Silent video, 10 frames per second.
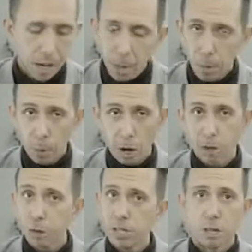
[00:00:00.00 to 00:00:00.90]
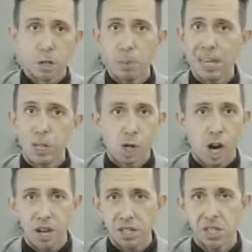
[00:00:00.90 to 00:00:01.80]
But what I'll do is I'll just play
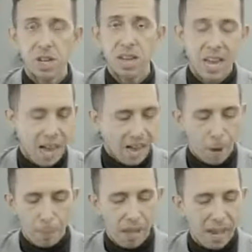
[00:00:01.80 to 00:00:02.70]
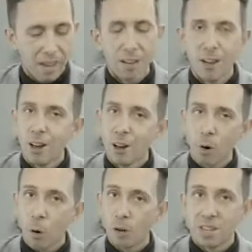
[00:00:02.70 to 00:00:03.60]
chucks and I'll play
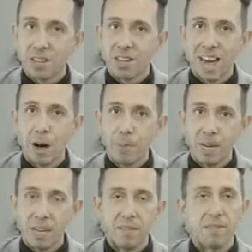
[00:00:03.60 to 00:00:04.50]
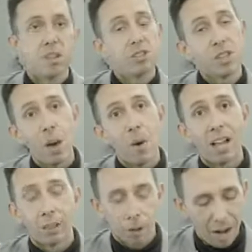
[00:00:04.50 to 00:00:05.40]
chords on the downbeat. So that way
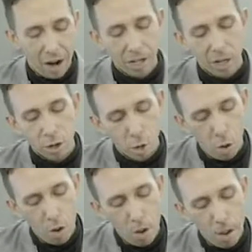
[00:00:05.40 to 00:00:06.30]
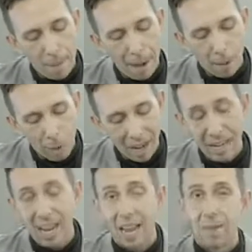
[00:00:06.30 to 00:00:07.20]
I learn how to control my
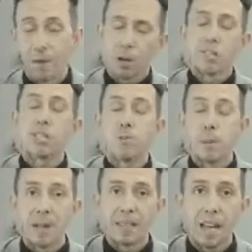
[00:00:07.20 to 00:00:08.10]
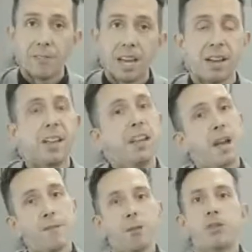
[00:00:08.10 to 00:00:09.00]
right hand, or excuse me, my left hand.
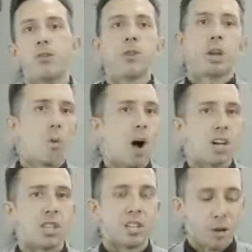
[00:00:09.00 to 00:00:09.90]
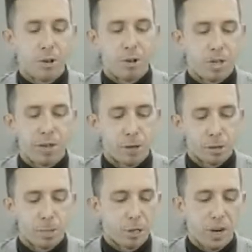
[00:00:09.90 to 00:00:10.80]
And for those of you that are watching that don't know the difference
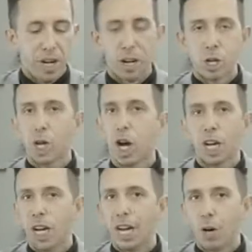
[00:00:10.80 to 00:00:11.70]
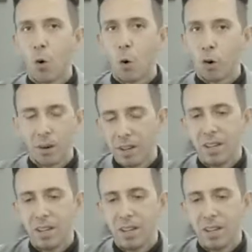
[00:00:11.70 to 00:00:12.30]
between a chuck and a chord,